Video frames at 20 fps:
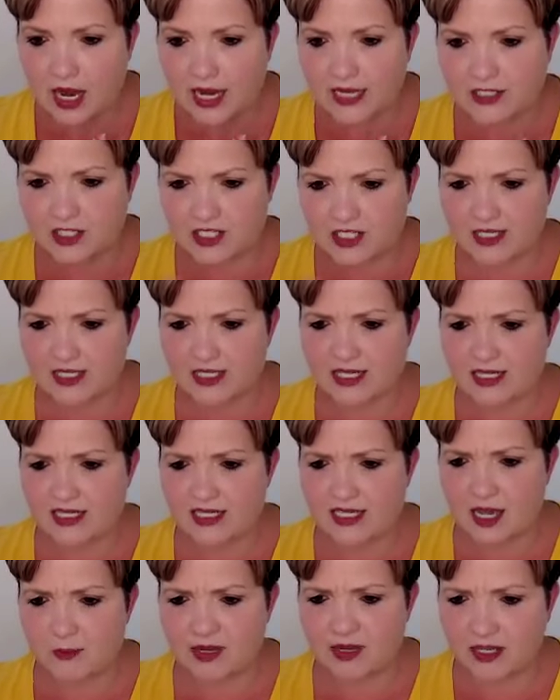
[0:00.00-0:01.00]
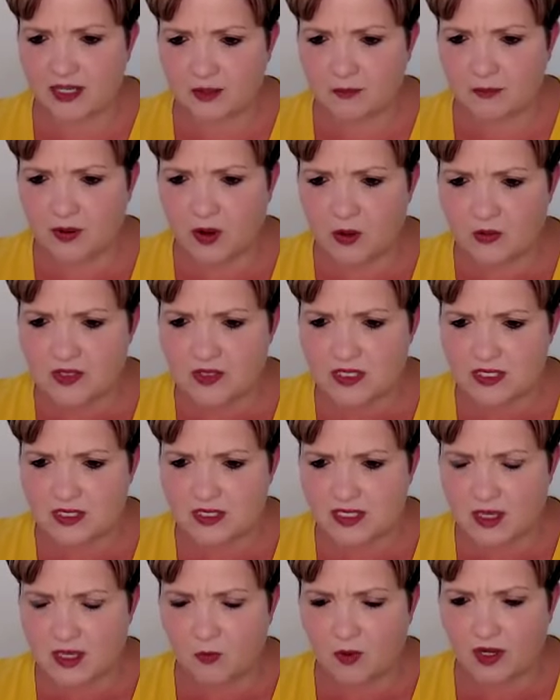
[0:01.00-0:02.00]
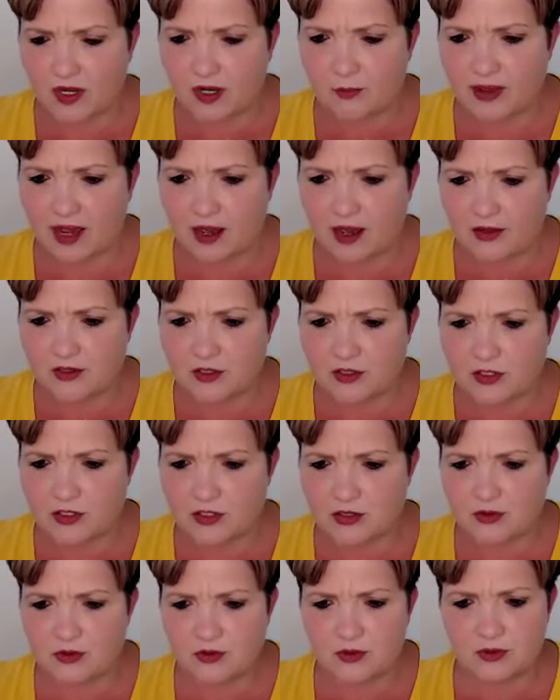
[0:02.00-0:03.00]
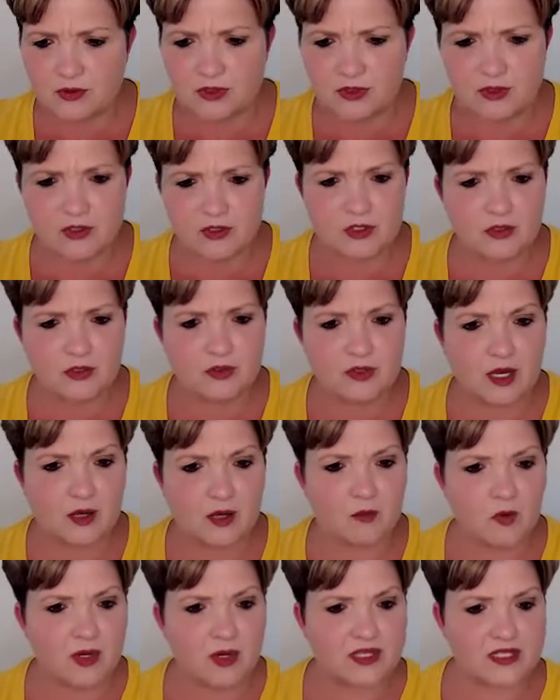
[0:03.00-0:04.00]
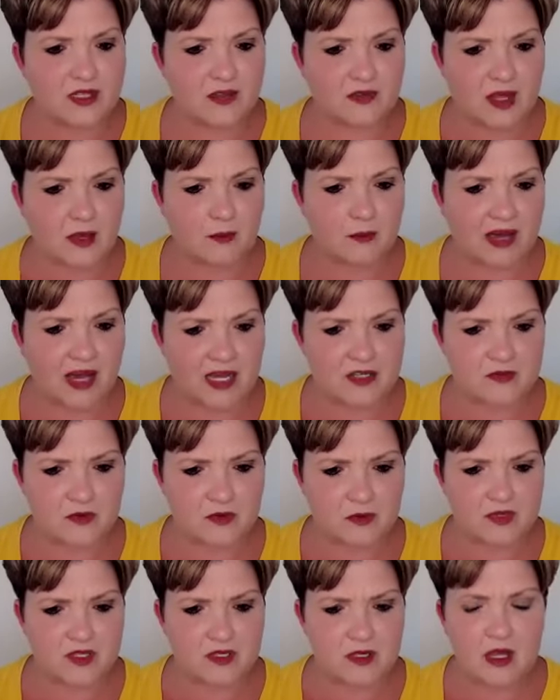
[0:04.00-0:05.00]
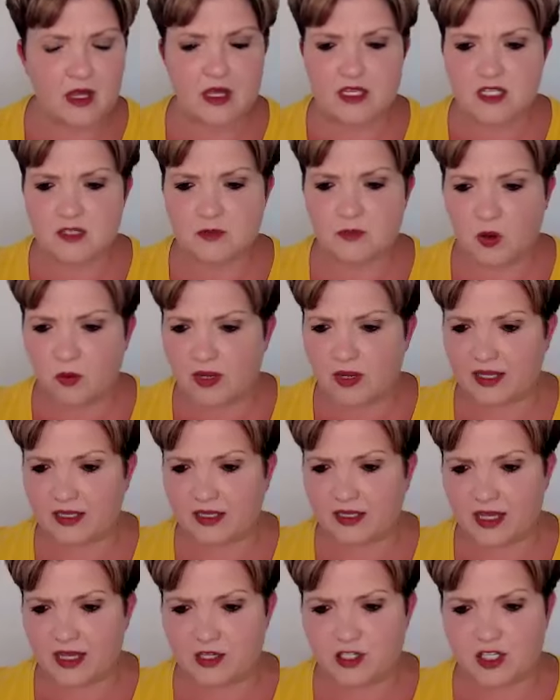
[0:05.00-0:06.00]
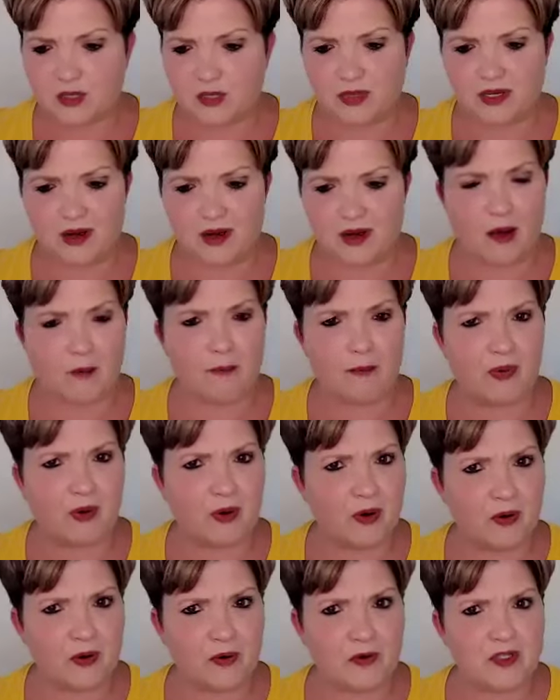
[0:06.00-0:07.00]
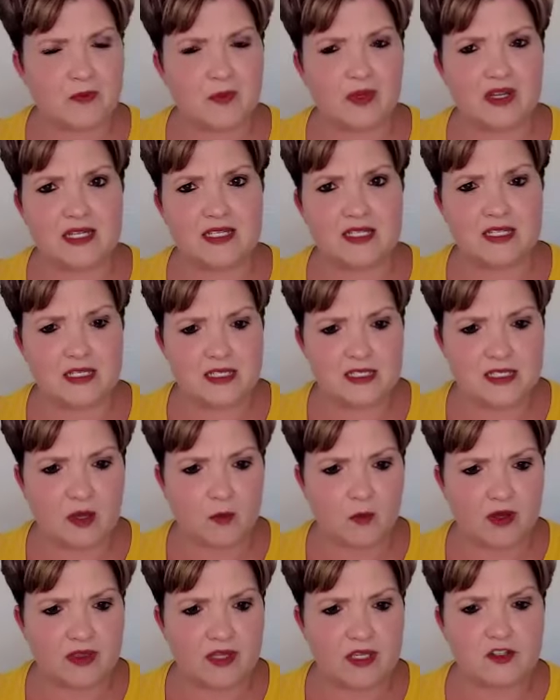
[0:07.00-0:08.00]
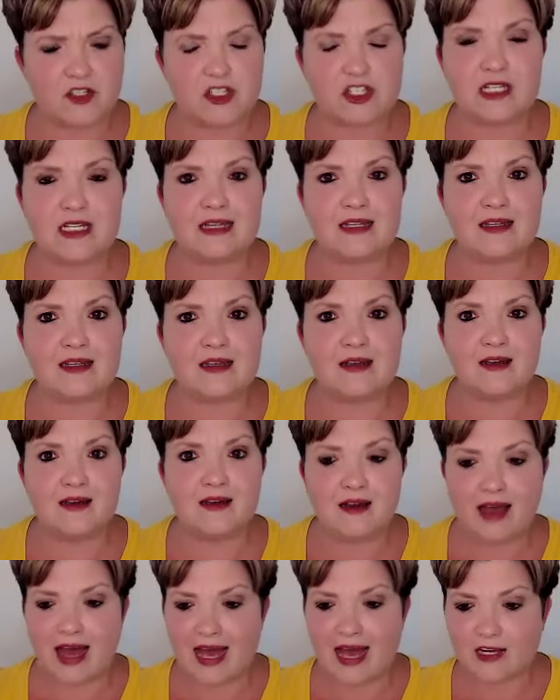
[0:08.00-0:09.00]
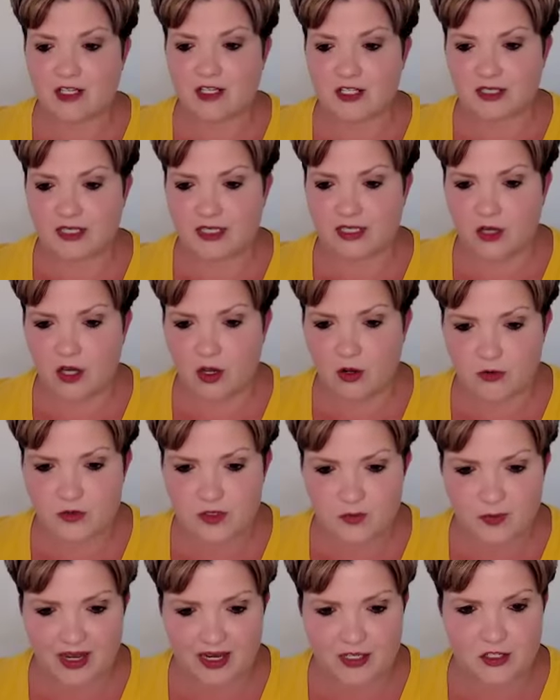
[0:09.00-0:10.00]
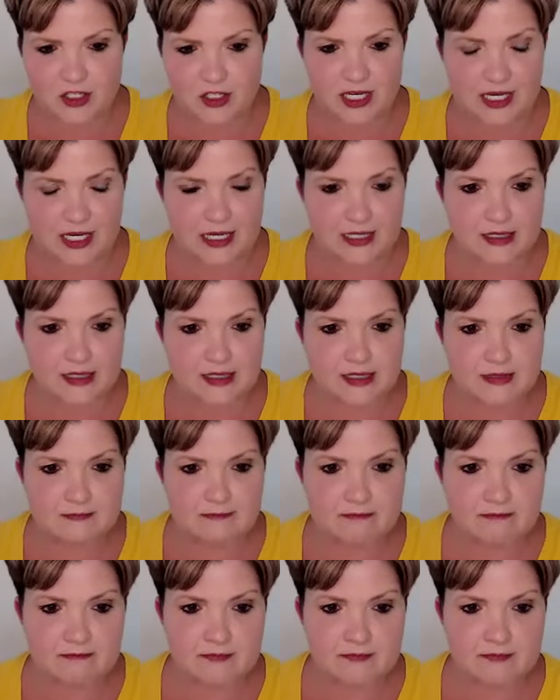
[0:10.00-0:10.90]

I just see Debbie had posted someone about two two hmm. young boys that they passed from smoke inhalation but not burns. But is this someone that she actually knows by chance?